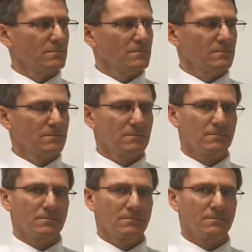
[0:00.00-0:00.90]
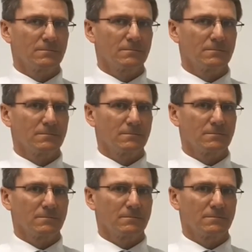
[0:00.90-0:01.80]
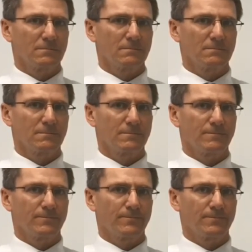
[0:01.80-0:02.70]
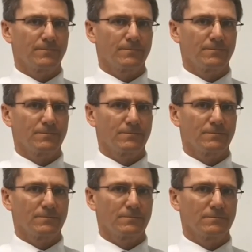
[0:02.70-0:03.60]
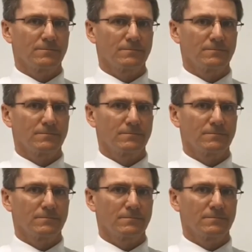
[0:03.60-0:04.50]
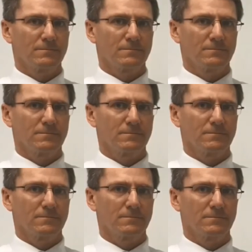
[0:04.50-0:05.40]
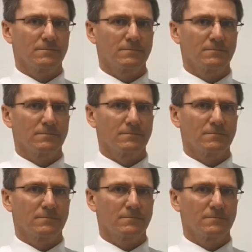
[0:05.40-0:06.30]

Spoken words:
The person shown says nothing.